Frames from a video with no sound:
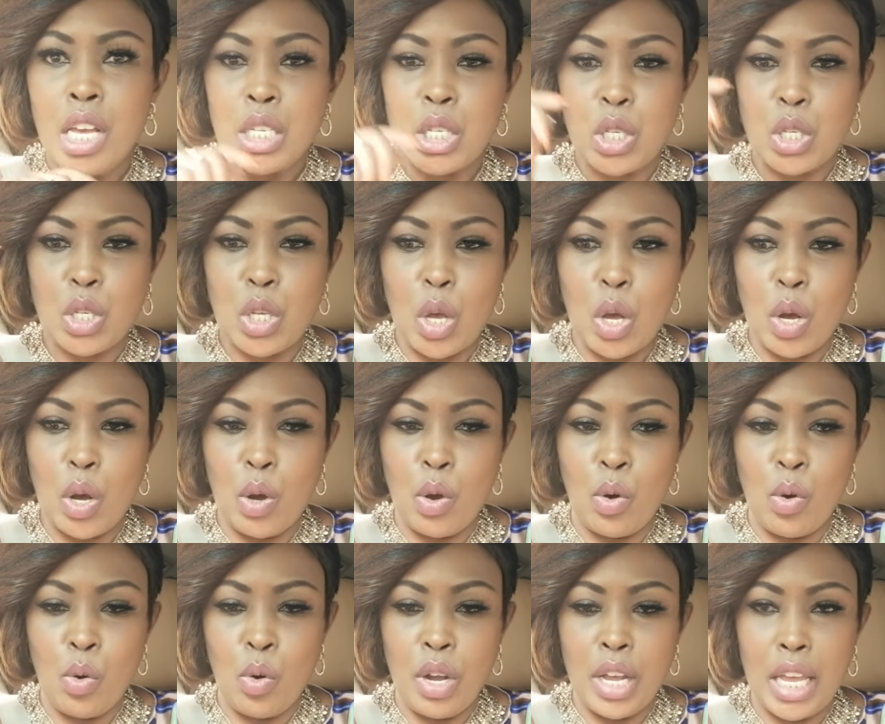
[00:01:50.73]

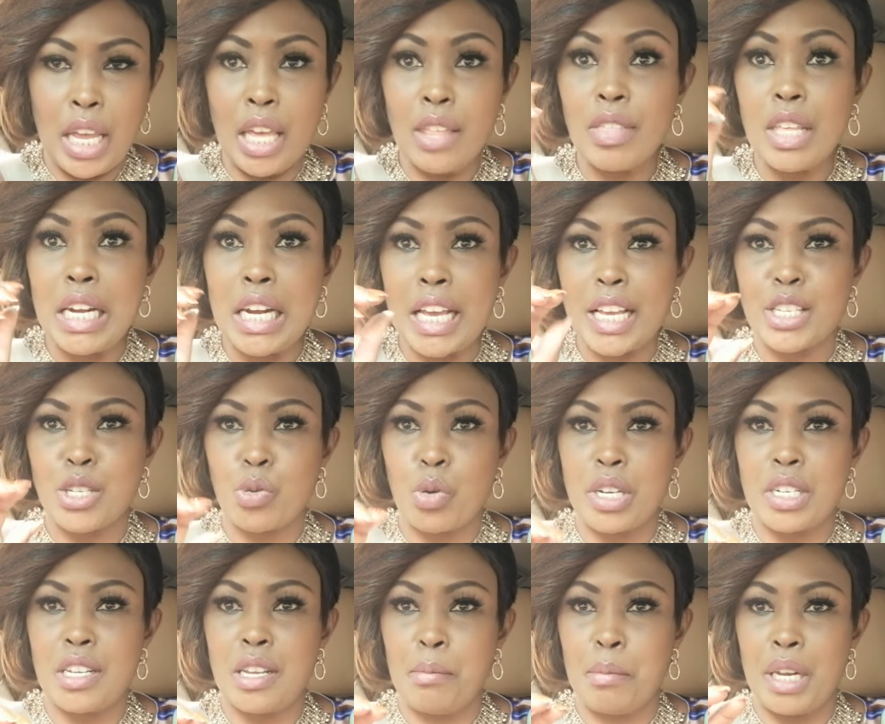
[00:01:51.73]
So in the next
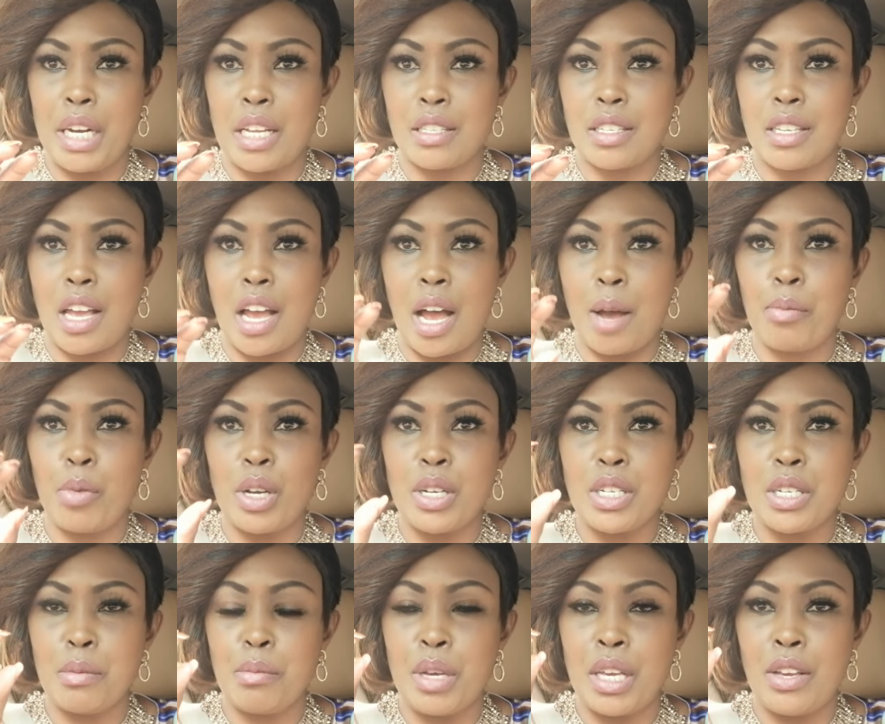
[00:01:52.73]
20 minutes, I'm
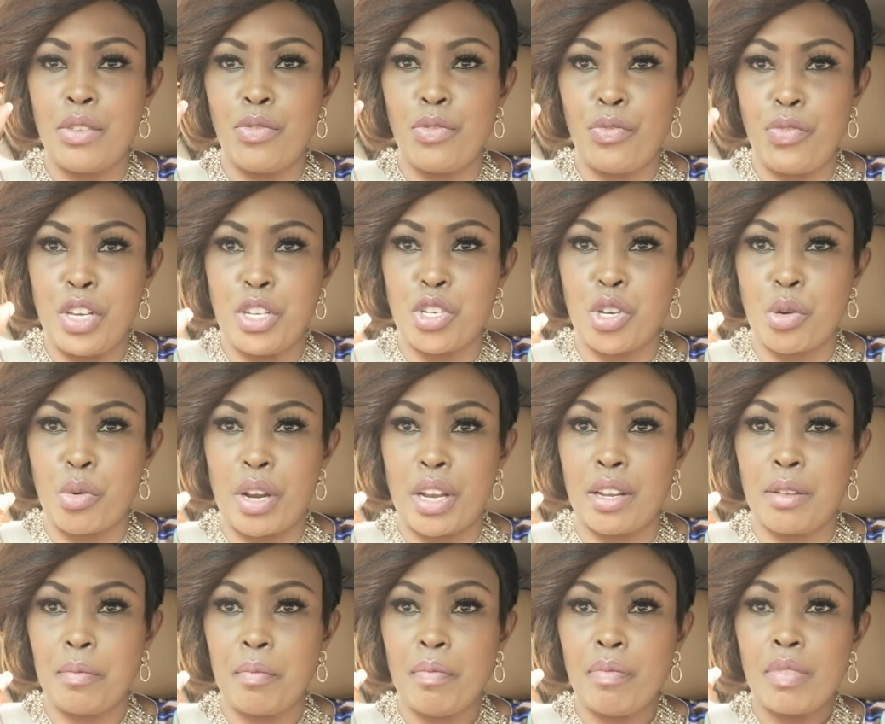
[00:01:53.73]
going to be
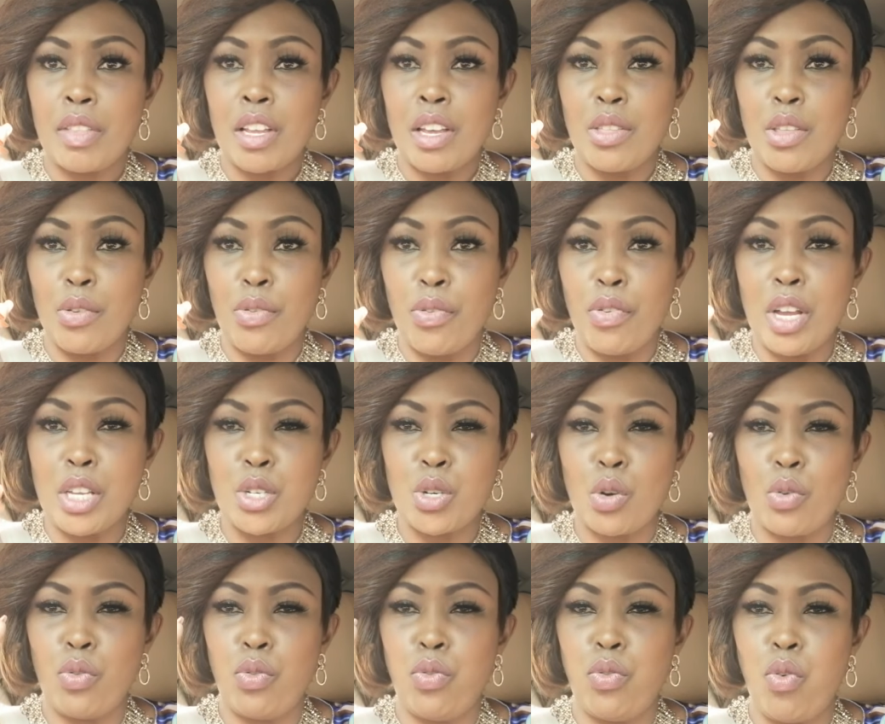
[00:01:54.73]
featuring the first
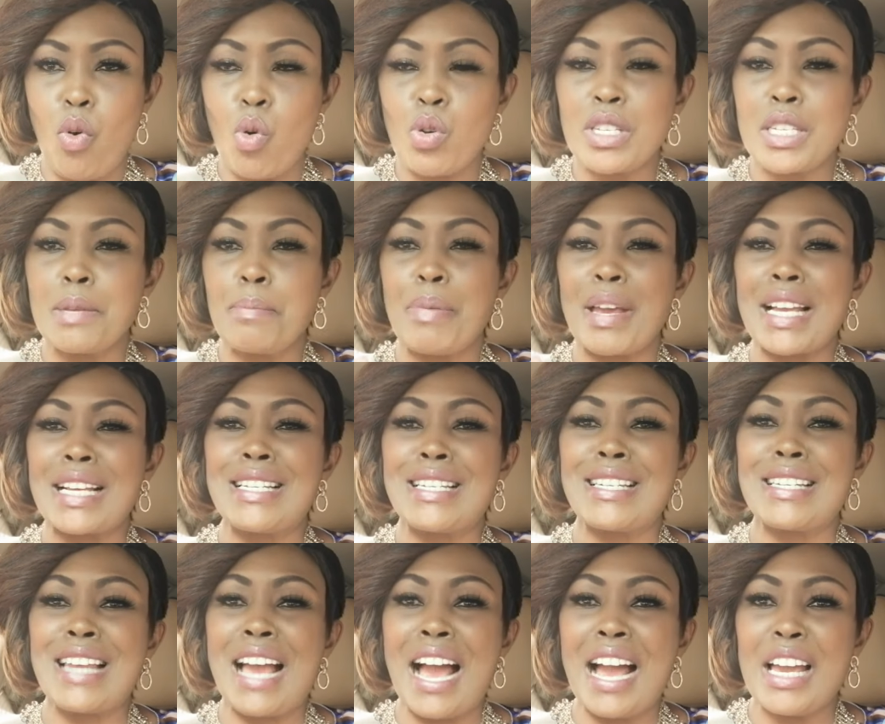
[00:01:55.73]
of four
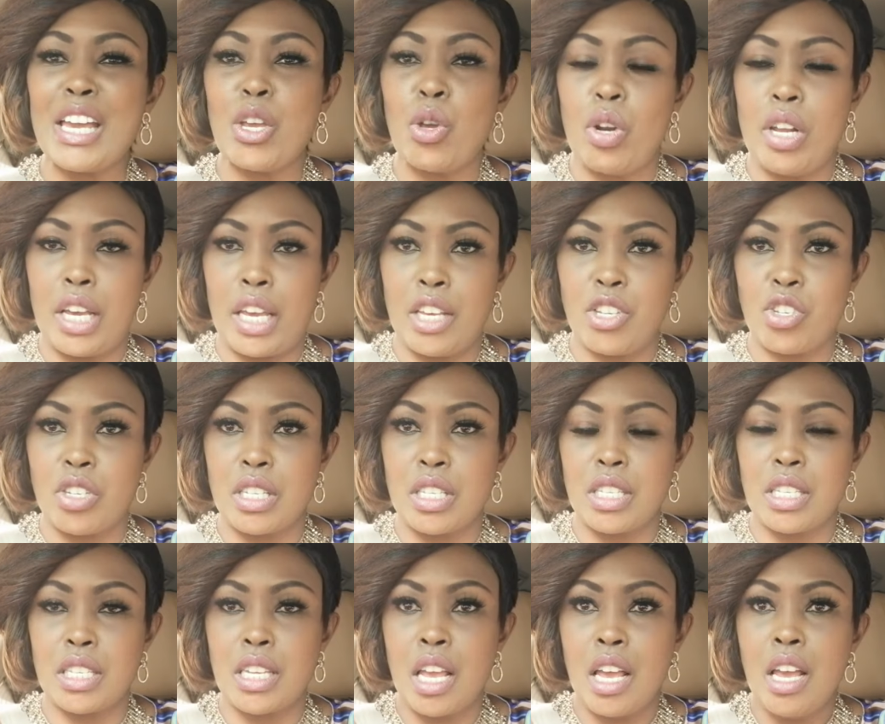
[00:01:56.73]
spectacular
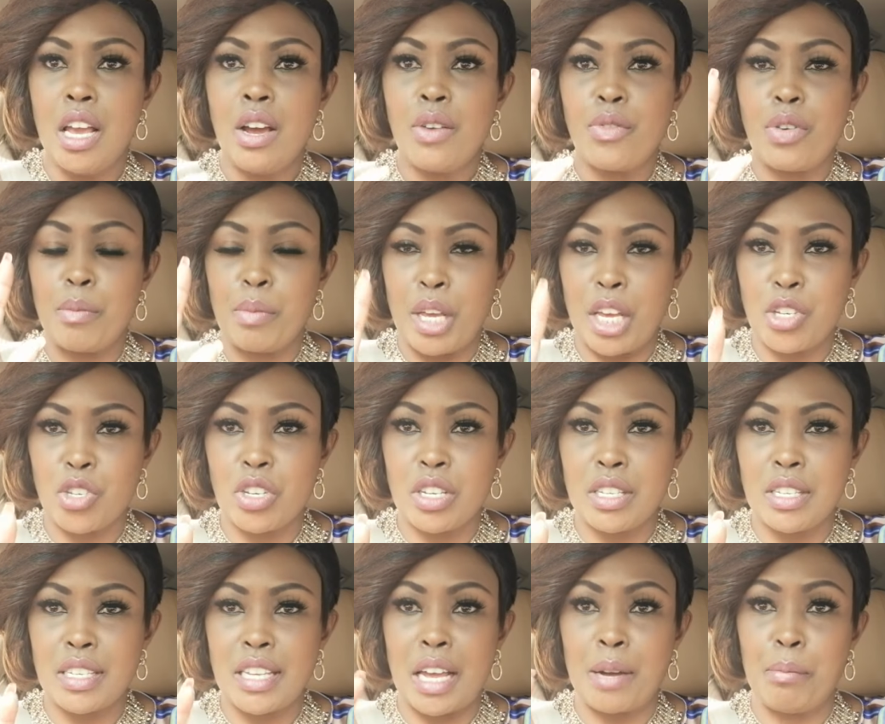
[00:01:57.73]
kitchens from
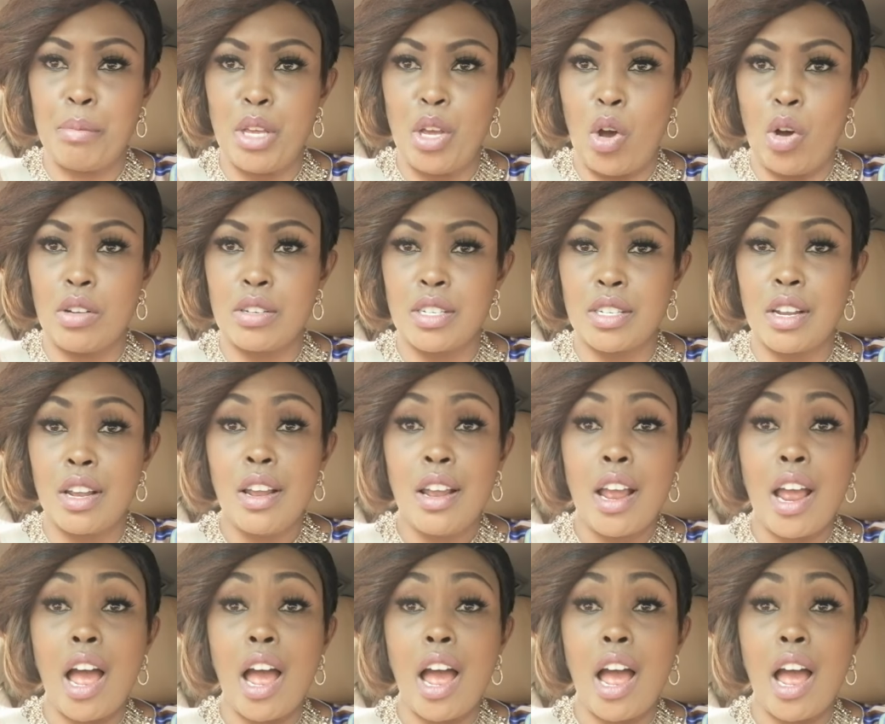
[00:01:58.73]
Kitchens and Beyond.